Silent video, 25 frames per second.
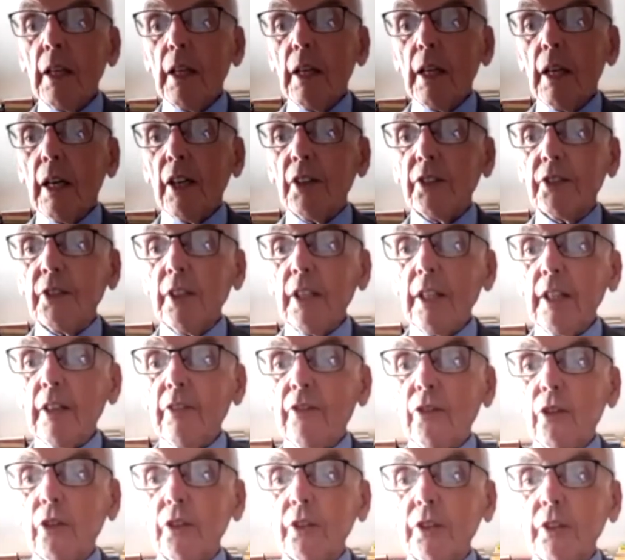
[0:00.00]
Isaiah
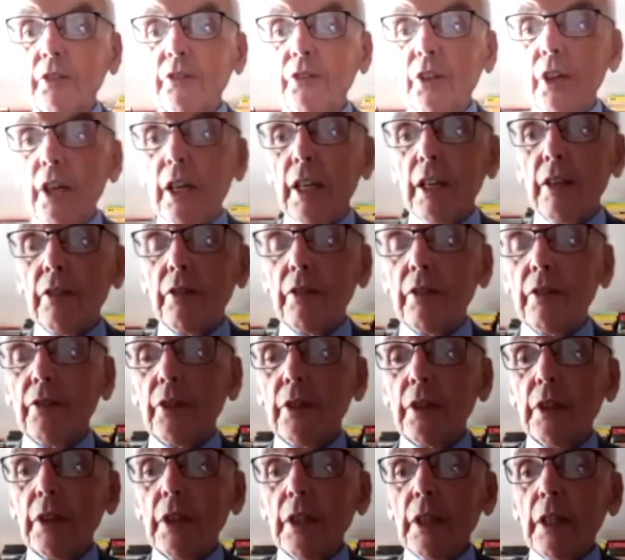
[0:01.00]
45
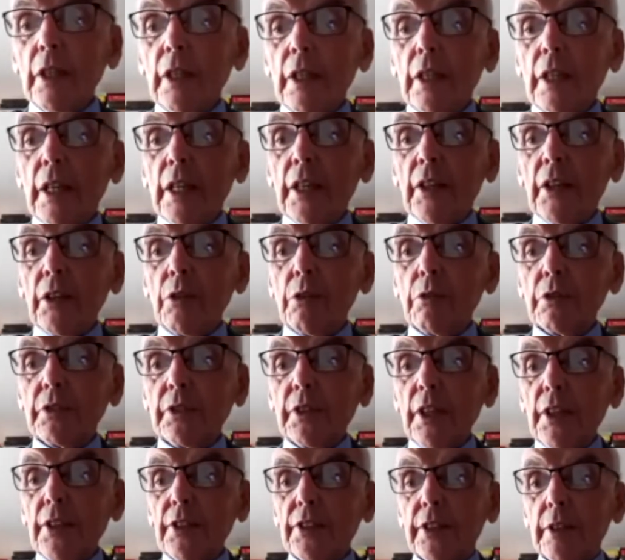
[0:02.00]
in the
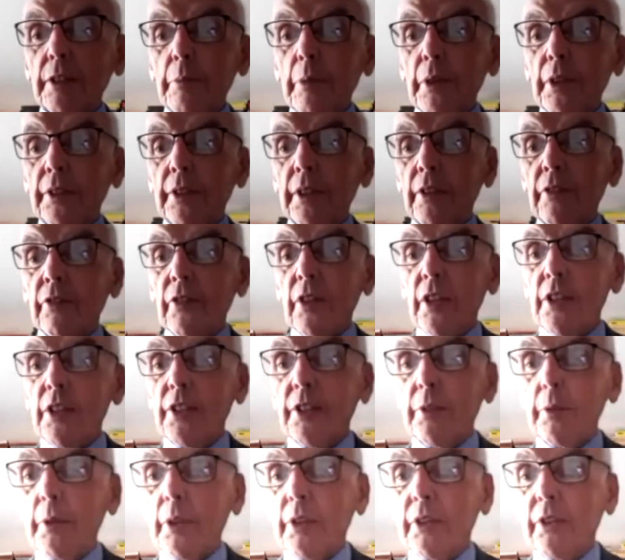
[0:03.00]
Old Testament in
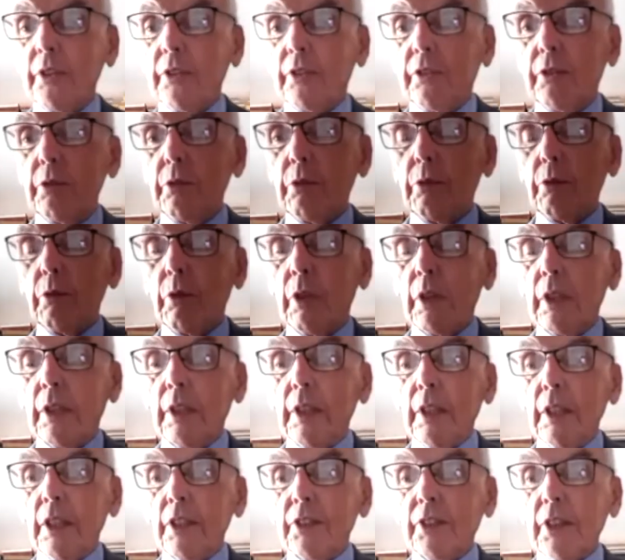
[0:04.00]
verse 22
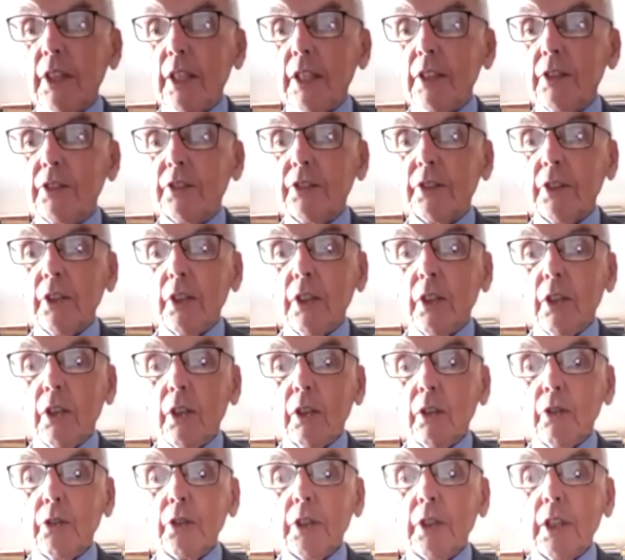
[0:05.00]
says,
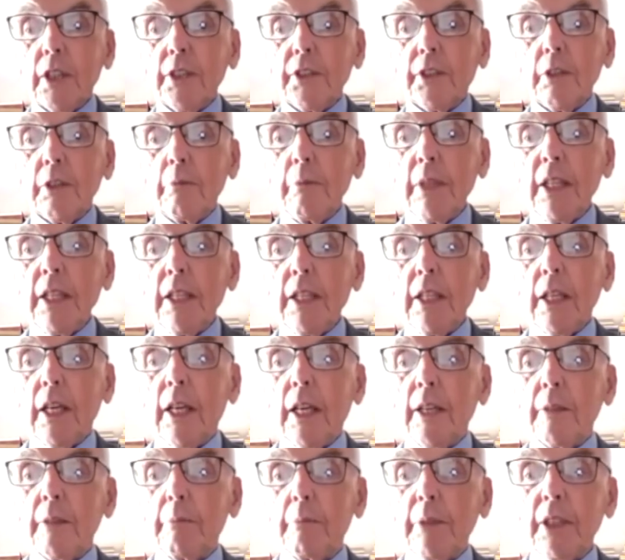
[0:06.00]
look unto me
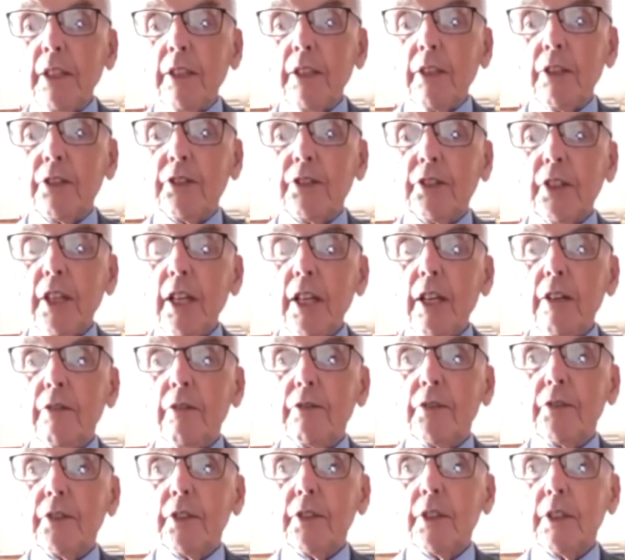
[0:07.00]
and be ye
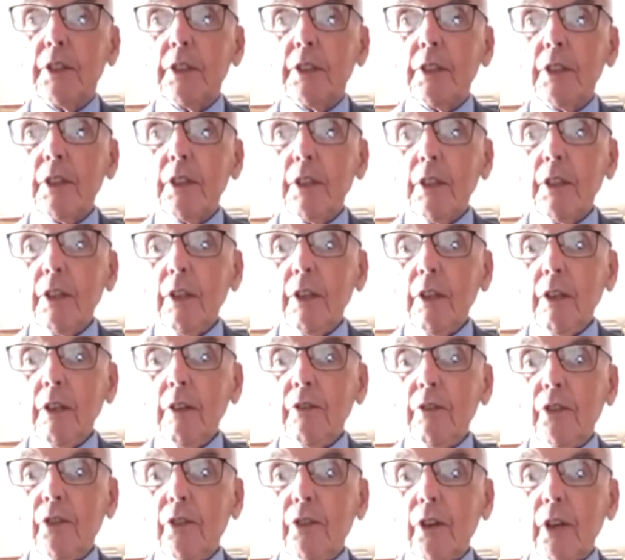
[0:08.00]
saved,
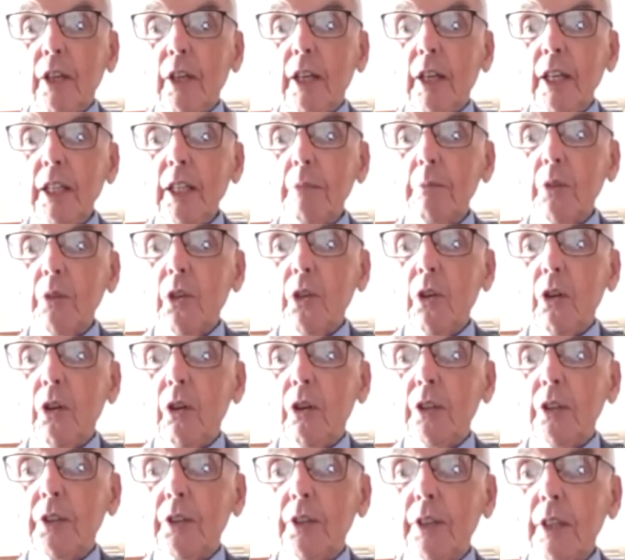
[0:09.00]
for I am
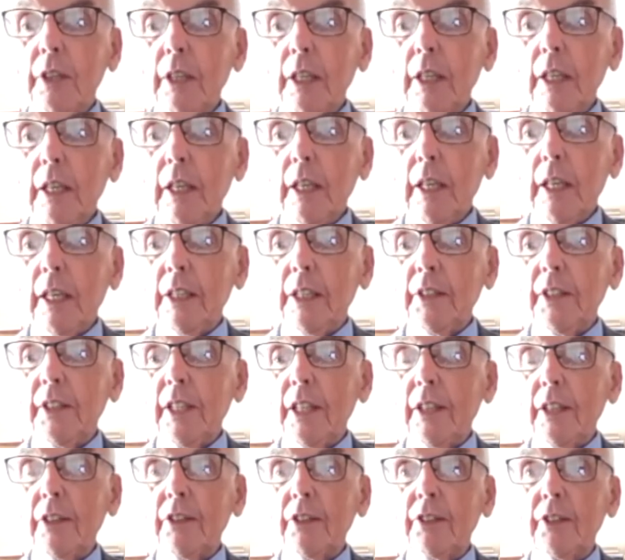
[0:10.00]
God and
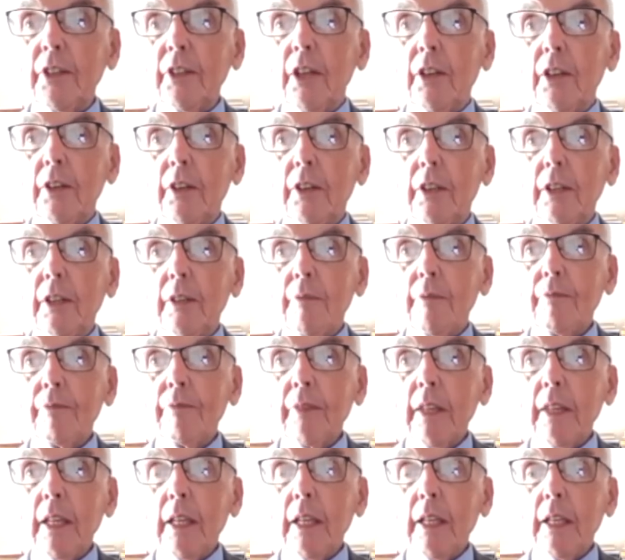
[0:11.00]
there is none
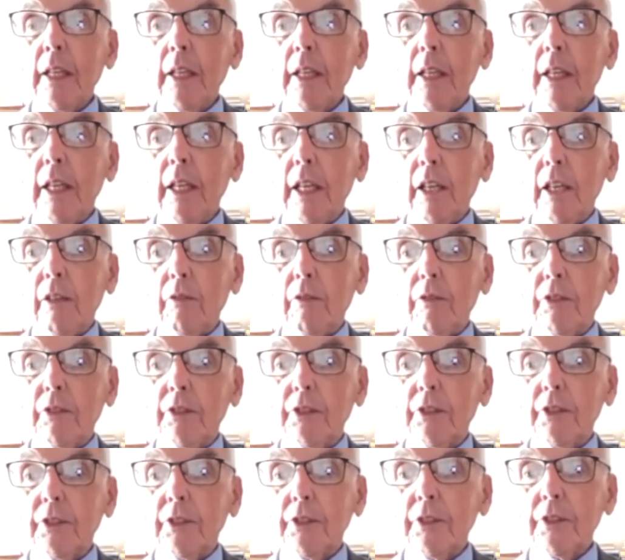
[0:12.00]
else.
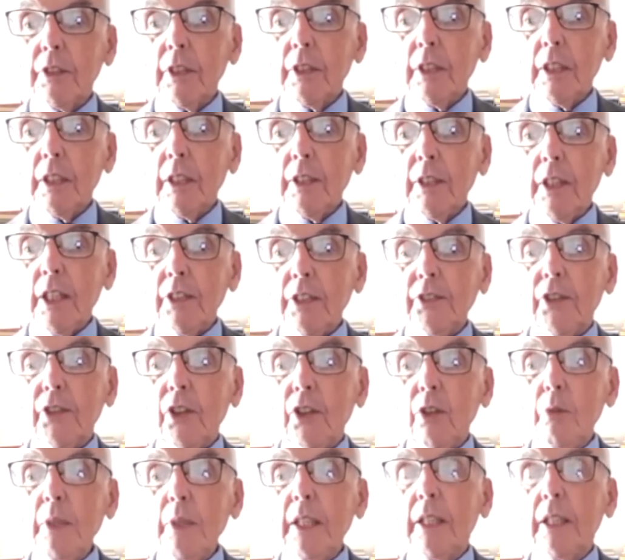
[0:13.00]
That's
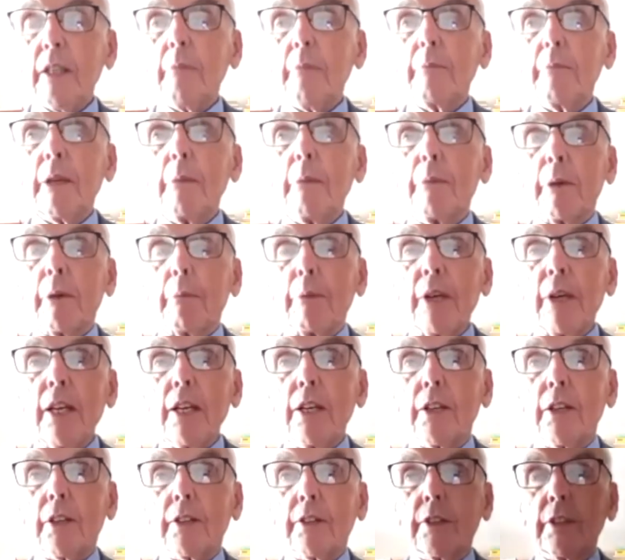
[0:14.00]
how we can be
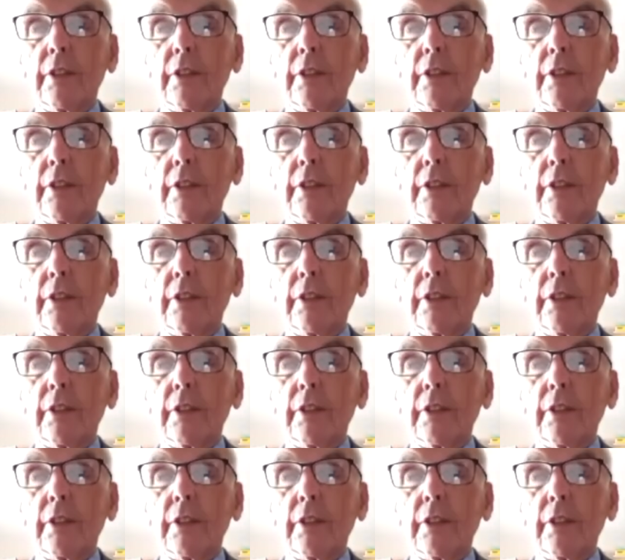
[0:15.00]
prepared